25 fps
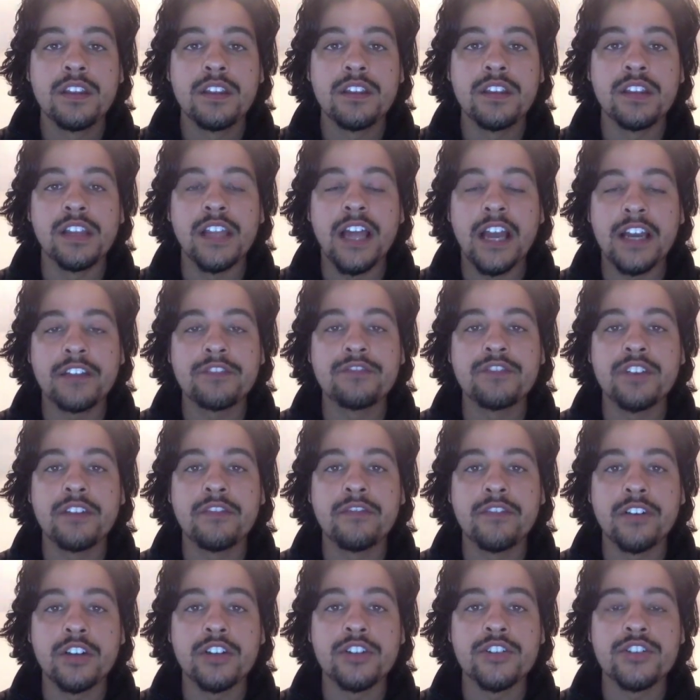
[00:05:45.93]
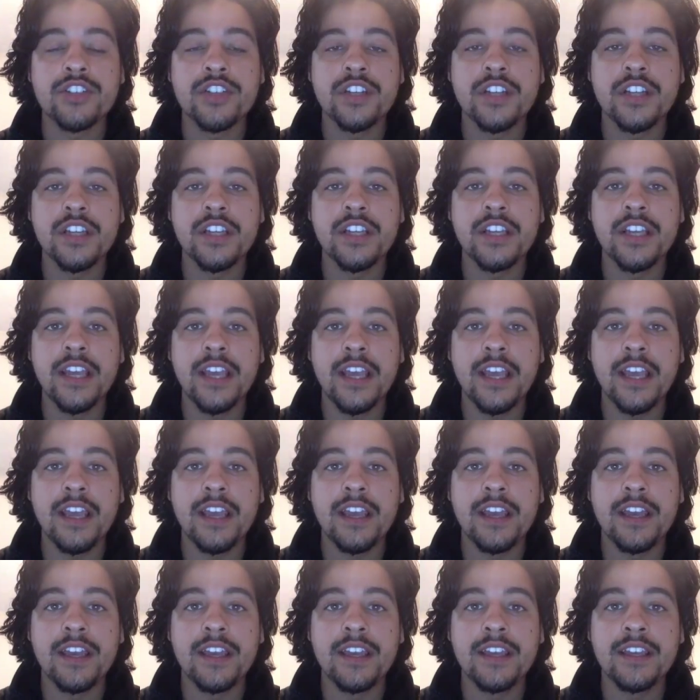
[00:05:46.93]
the lack of diversity
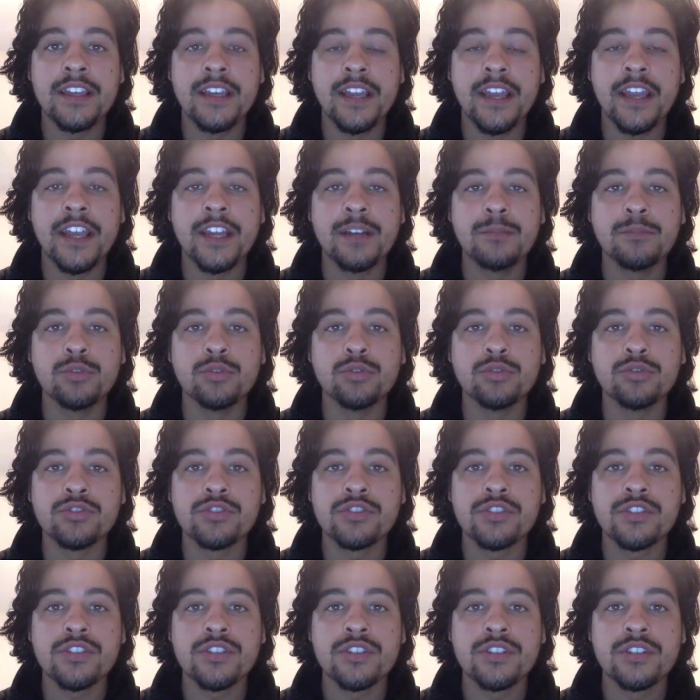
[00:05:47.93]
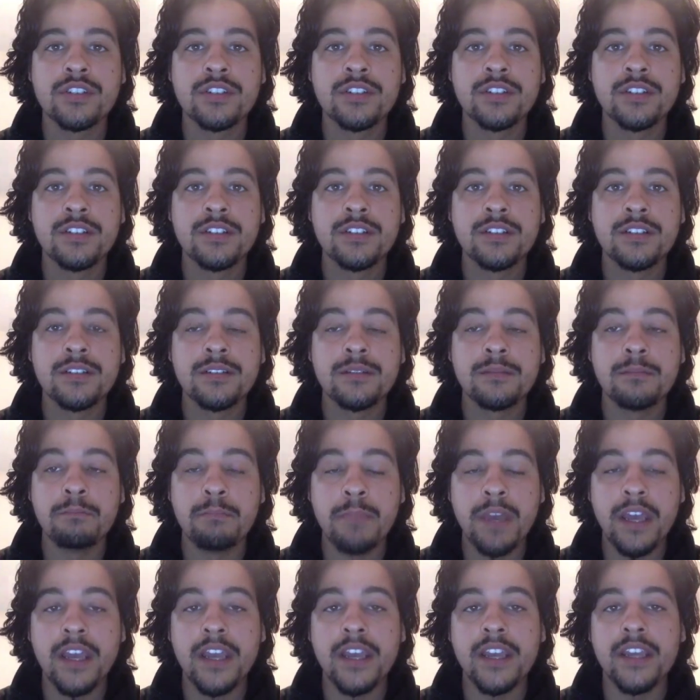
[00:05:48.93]
in animals
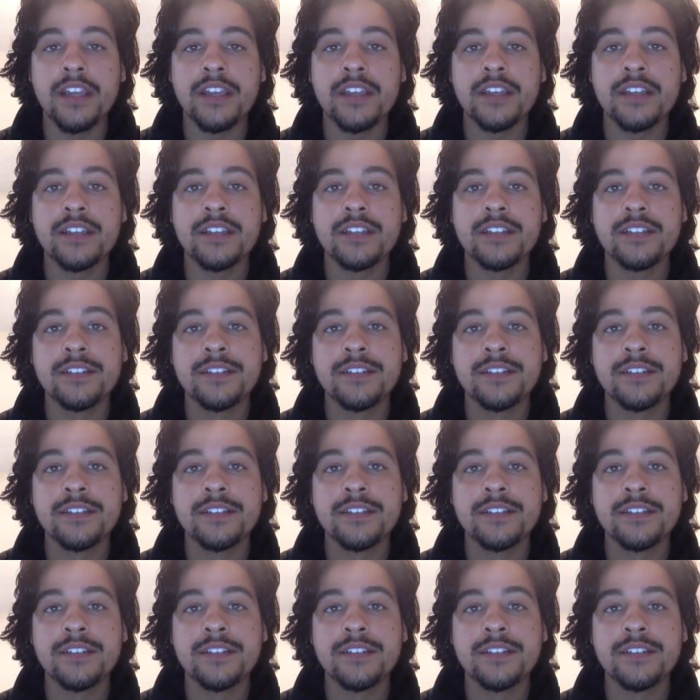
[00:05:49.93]
may,